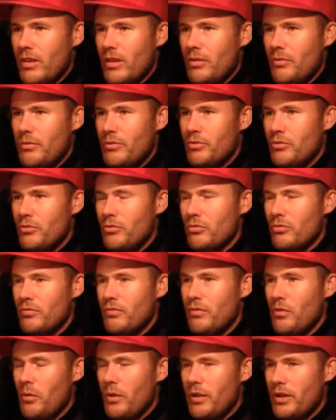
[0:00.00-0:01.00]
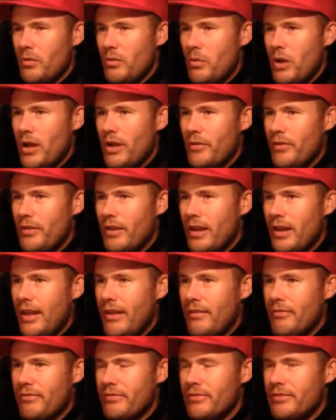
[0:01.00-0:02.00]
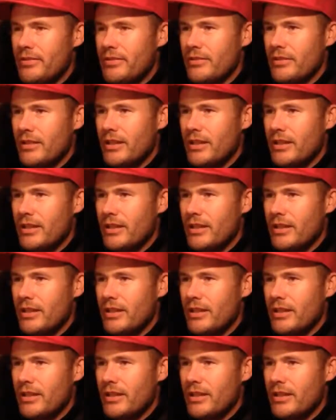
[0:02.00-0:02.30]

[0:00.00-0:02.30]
It was all falling away on the left,